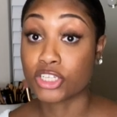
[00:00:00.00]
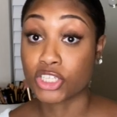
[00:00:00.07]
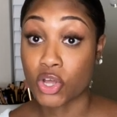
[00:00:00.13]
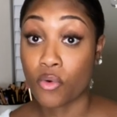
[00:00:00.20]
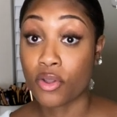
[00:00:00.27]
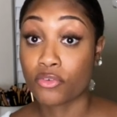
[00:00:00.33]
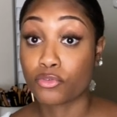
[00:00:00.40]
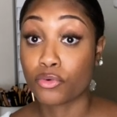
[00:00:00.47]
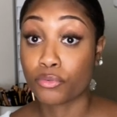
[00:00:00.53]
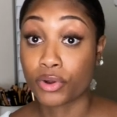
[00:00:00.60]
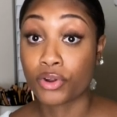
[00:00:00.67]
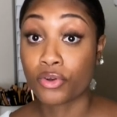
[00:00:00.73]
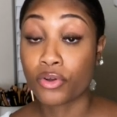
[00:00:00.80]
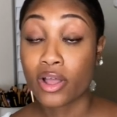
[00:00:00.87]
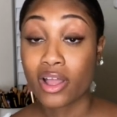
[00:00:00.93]
sewing for
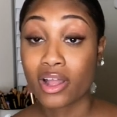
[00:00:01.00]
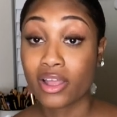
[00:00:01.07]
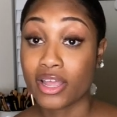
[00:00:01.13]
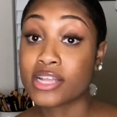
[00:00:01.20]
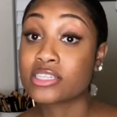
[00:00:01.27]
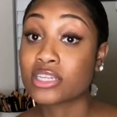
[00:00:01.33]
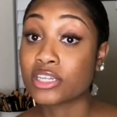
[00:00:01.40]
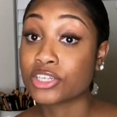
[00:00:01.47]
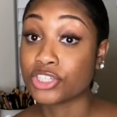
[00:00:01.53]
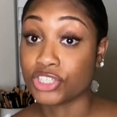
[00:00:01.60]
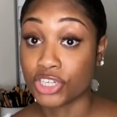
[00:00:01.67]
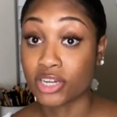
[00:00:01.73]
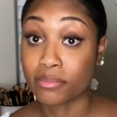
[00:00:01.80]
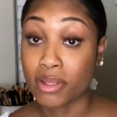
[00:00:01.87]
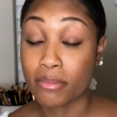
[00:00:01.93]
real it's a
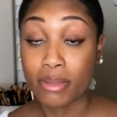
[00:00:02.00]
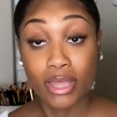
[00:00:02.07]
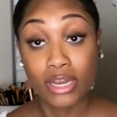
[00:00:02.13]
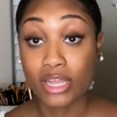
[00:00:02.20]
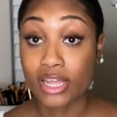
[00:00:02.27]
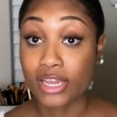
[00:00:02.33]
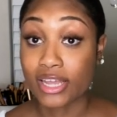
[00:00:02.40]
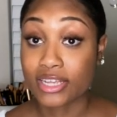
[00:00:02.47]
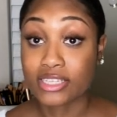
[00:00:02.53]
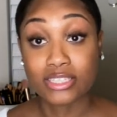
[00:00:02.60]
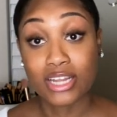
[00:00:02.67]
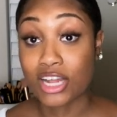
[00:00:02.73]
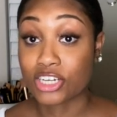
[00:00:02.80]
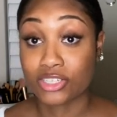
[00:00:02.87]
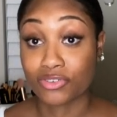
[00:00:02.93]
legitimate mannequin like it's
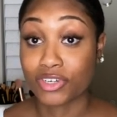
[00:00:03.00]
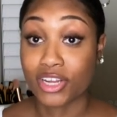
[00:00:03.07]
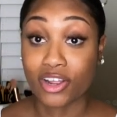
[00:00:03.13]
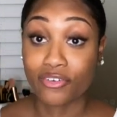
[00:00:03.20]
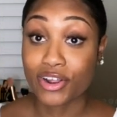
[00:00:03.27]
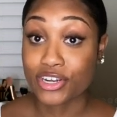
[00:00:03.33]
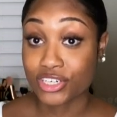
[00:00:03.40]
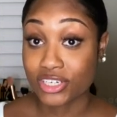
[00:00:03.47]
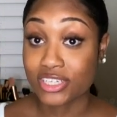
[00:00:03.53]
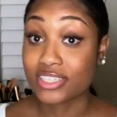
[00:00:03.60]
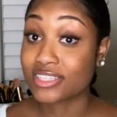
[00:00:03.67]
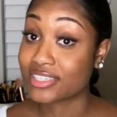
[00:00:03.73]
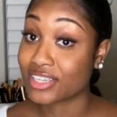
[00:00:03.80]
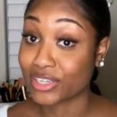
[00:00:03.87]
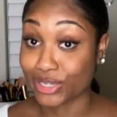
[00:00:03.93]
not just for decoration
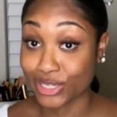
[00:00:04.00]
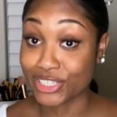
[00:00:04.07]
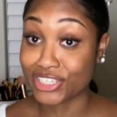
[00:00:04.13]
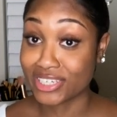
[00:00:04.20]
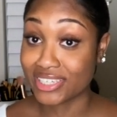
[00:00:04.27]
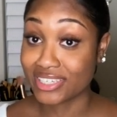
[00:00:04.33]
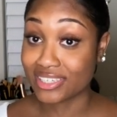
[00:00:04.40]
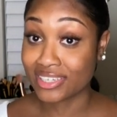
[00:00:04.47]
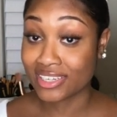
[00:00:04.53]
it's legit